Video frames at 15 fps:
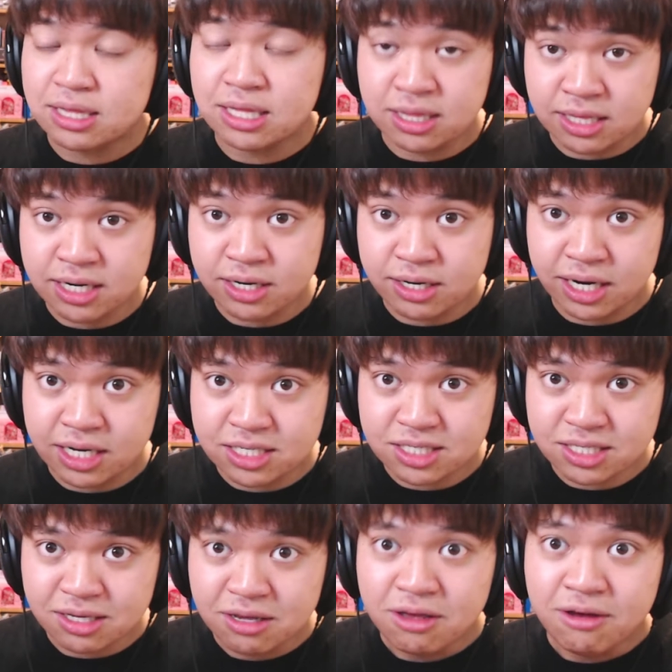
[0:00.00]

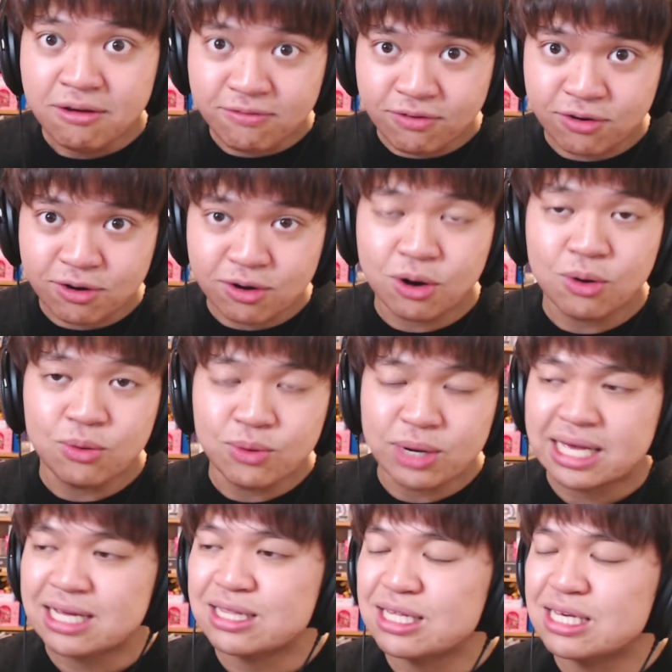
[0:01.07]
lyrics for a
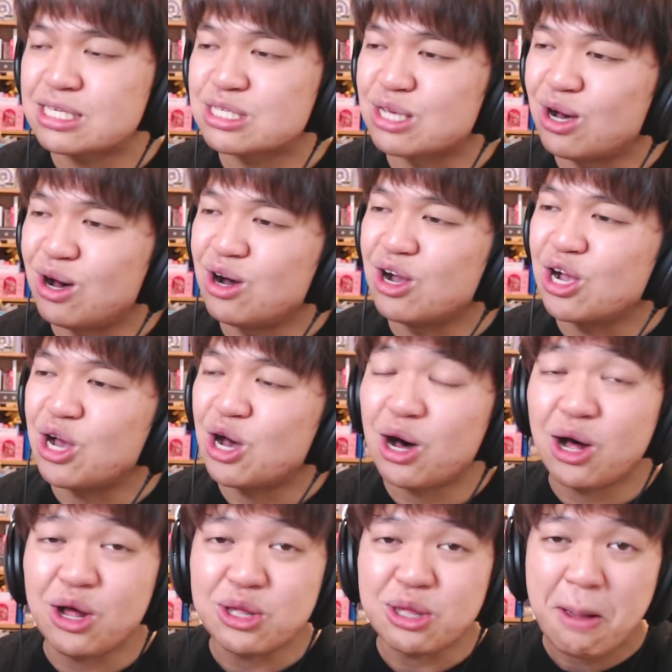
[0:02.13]
Weeekly song
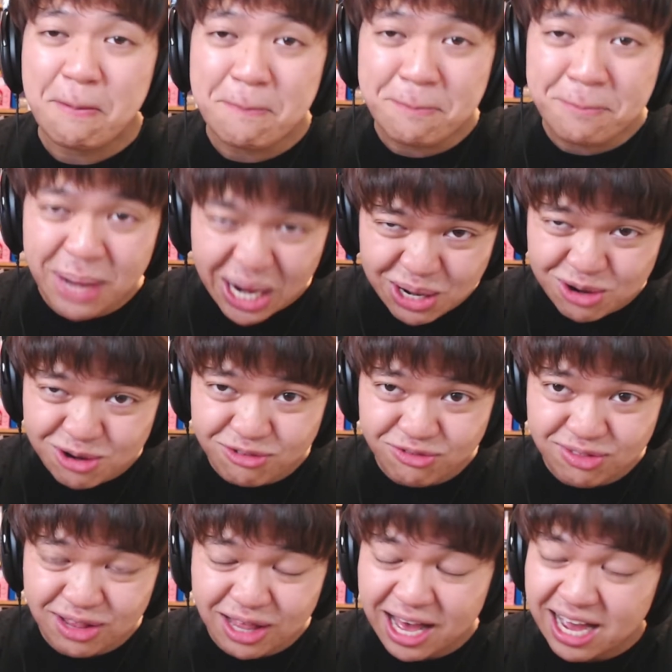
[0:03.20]
called
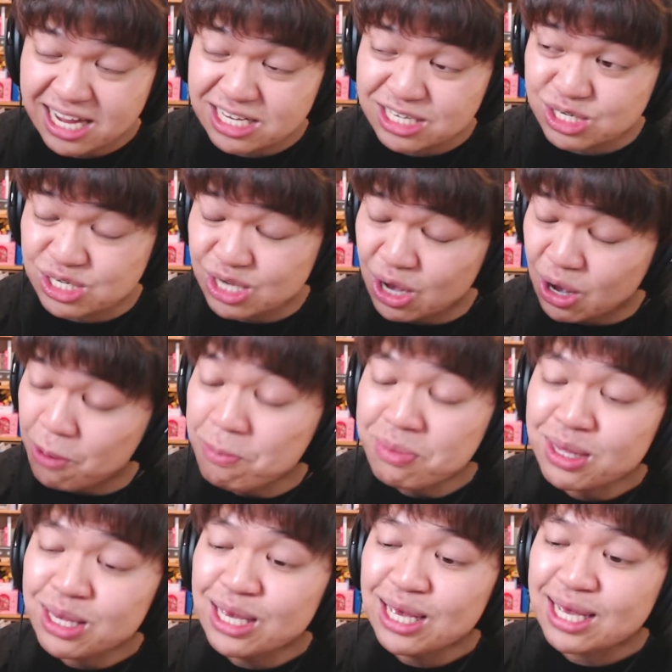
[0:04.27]
Butterfly. So
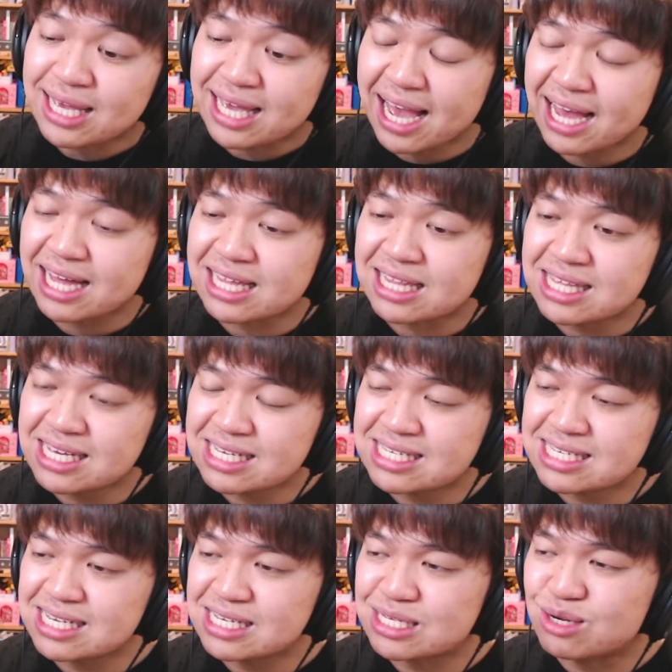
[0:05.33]
yeah, this
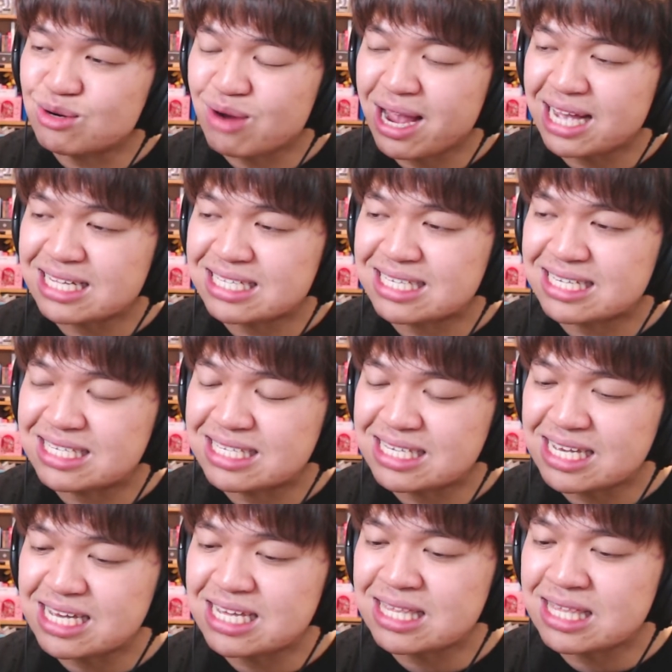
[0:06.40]
is great to
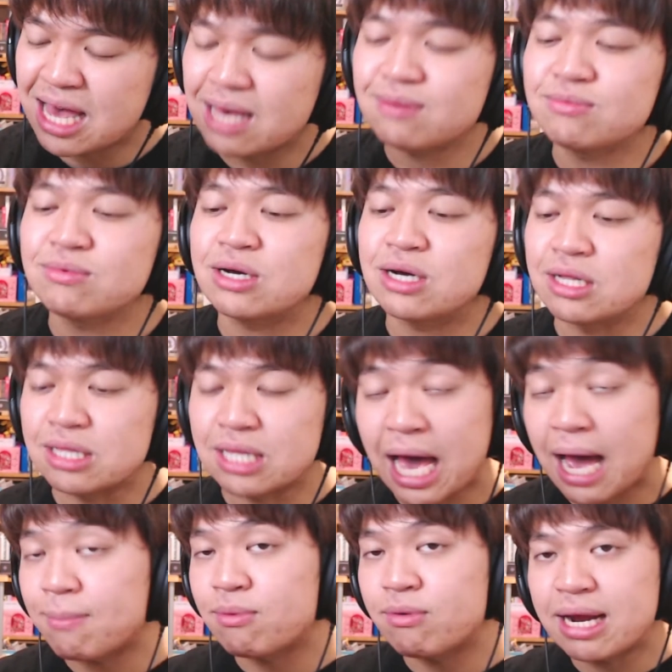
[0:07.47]
see them
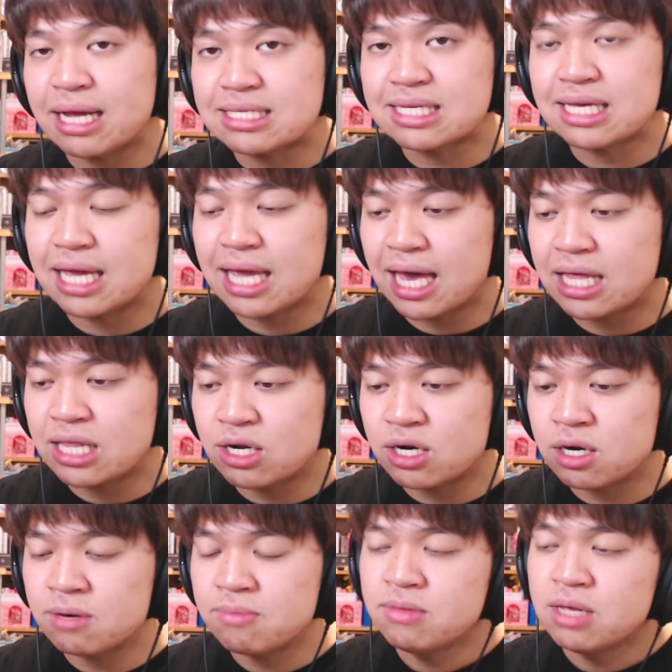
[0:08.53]
collaborate
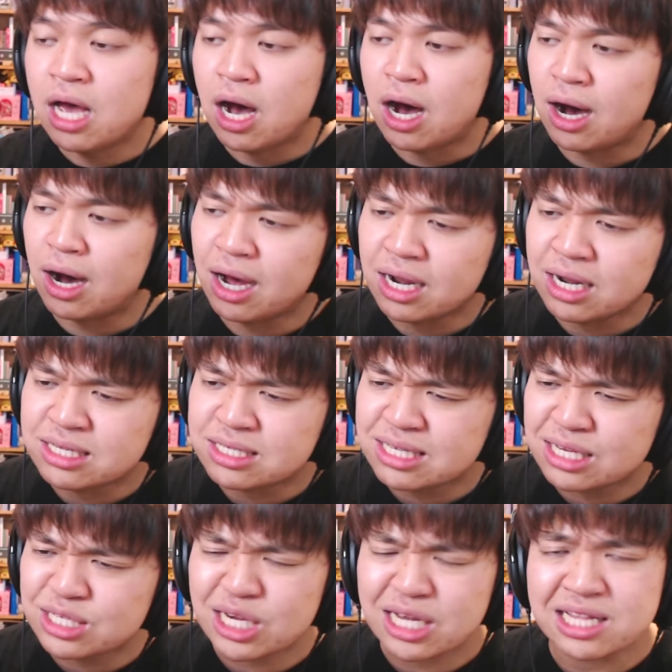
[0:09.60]
together on
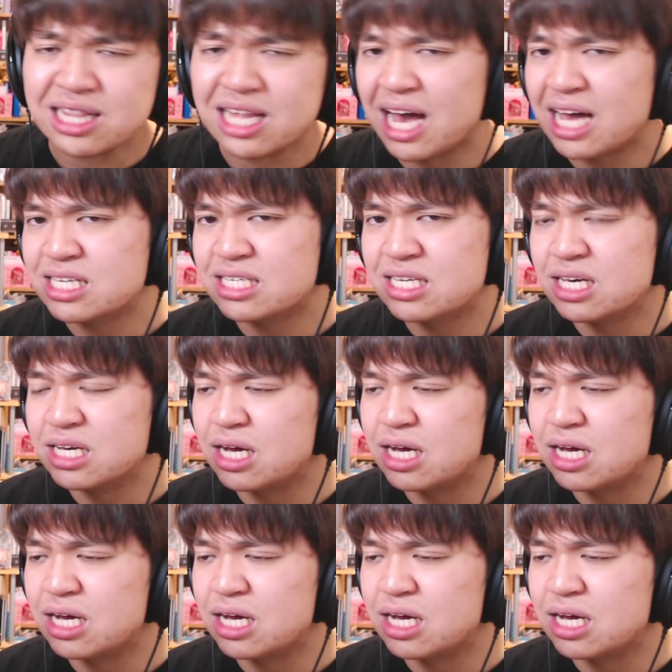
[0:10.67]
such a classic